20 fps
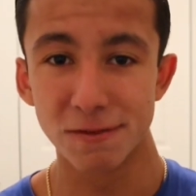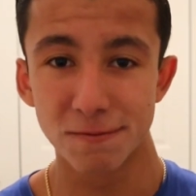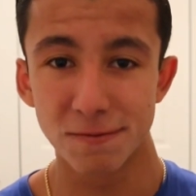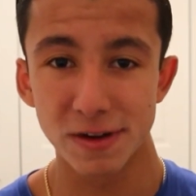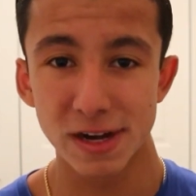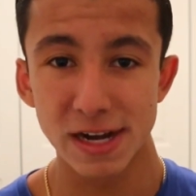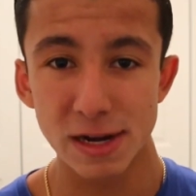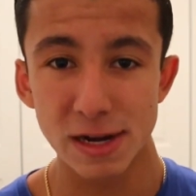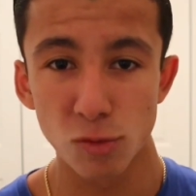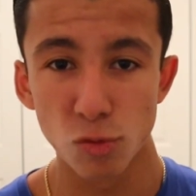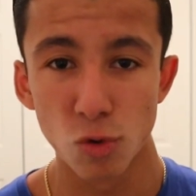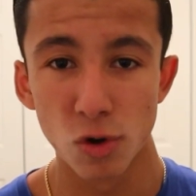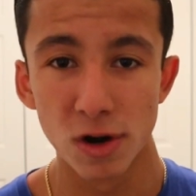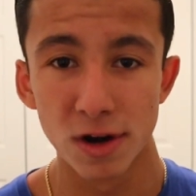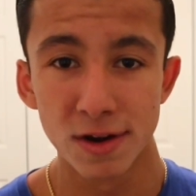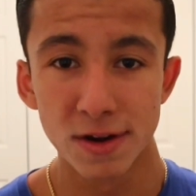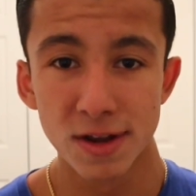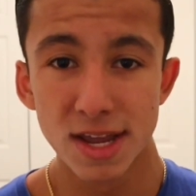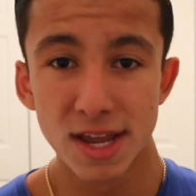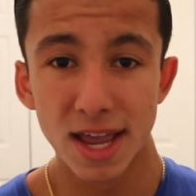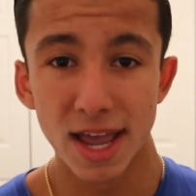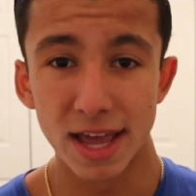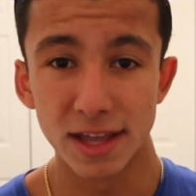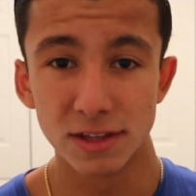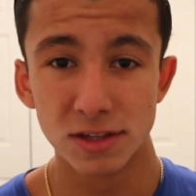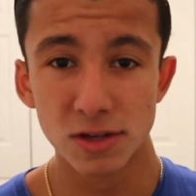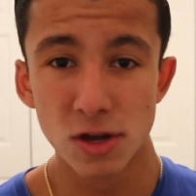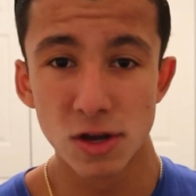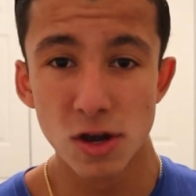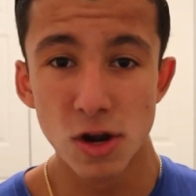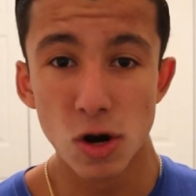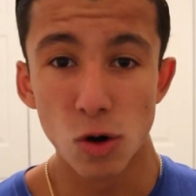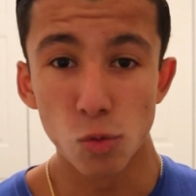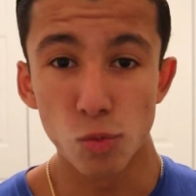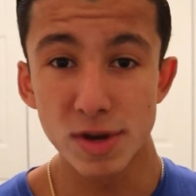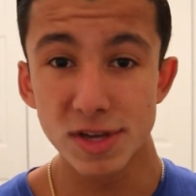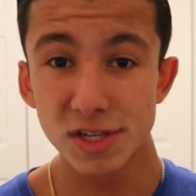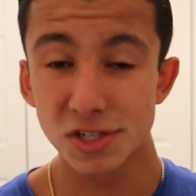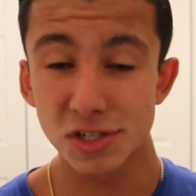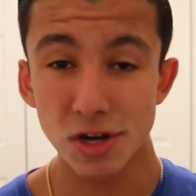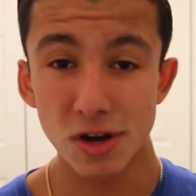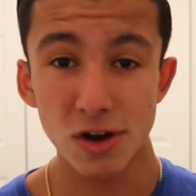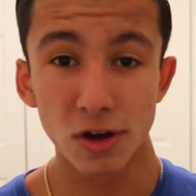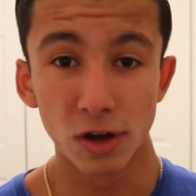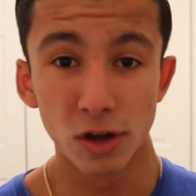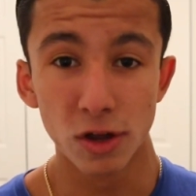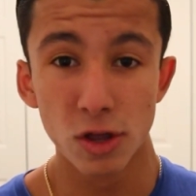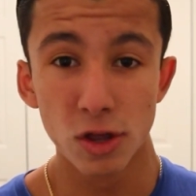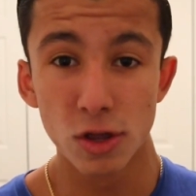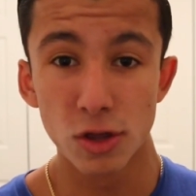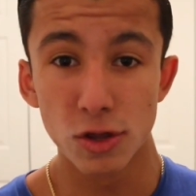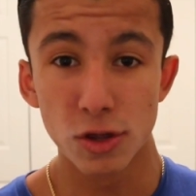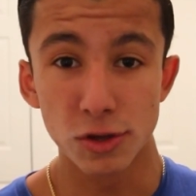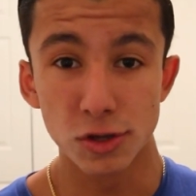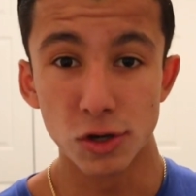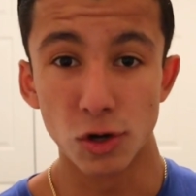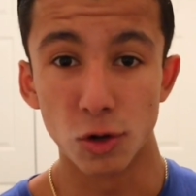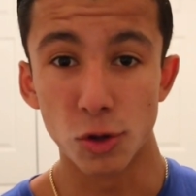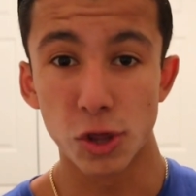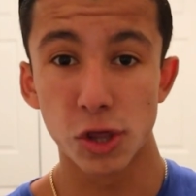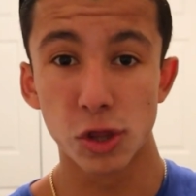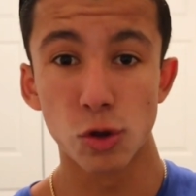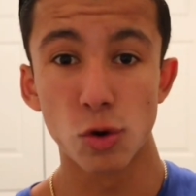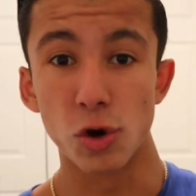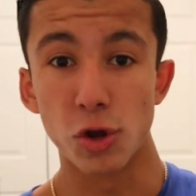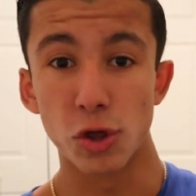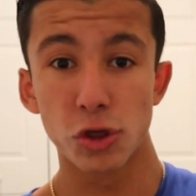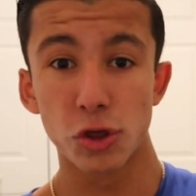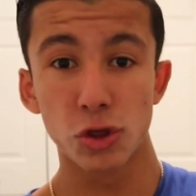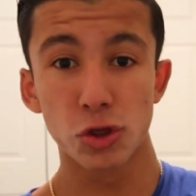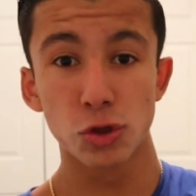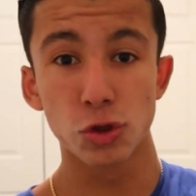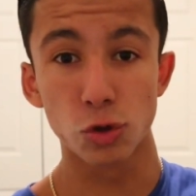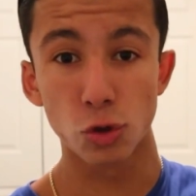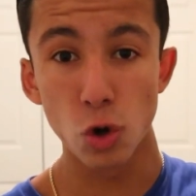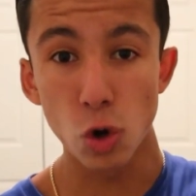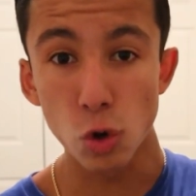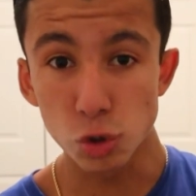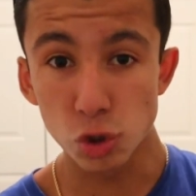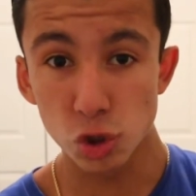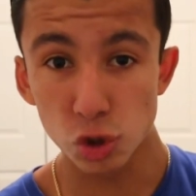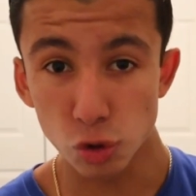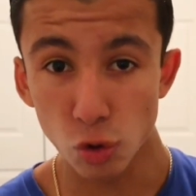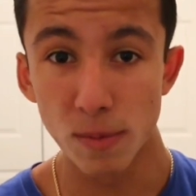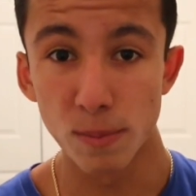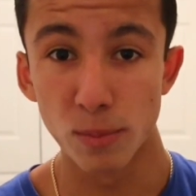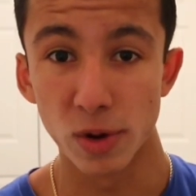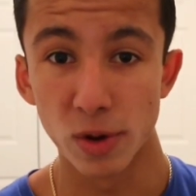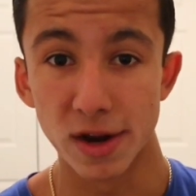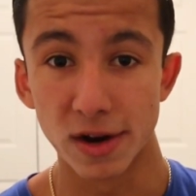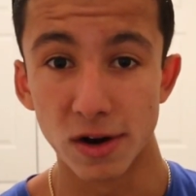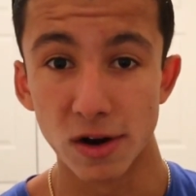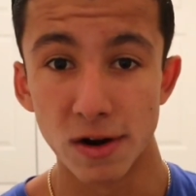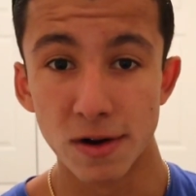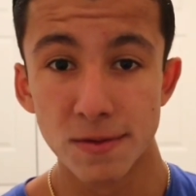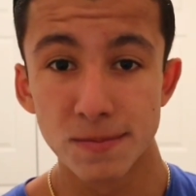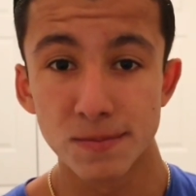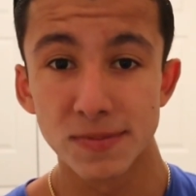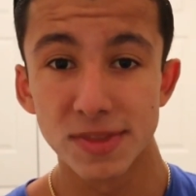Infinity War, and we saw, you know, Thor throw Stormbreaker,